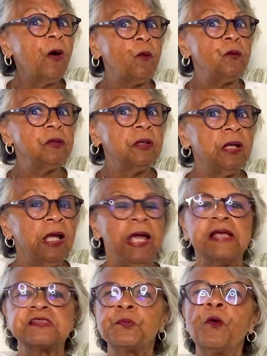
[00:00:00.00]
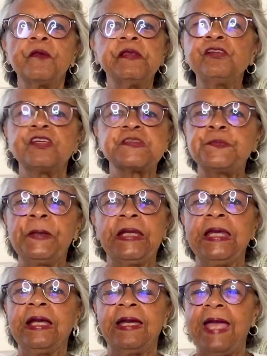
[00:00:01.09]
we vote, it's more than just
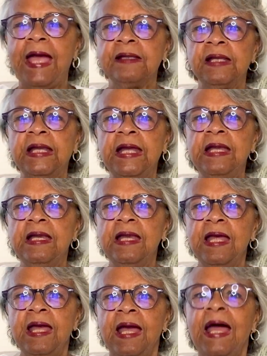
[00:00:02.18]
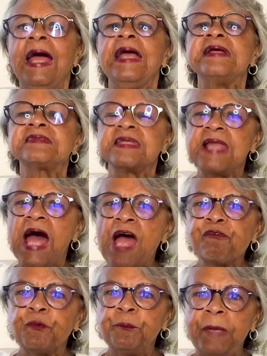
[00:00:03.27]
picking a candidate, it's an
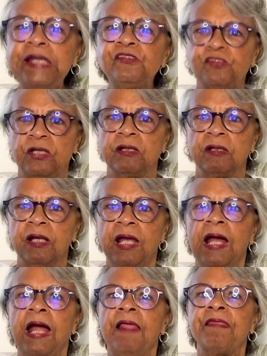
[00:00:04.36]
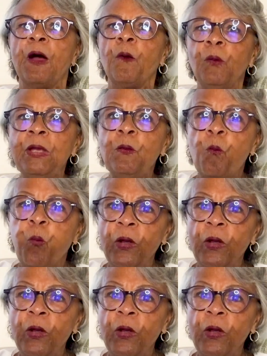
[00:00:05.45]
affirmation that we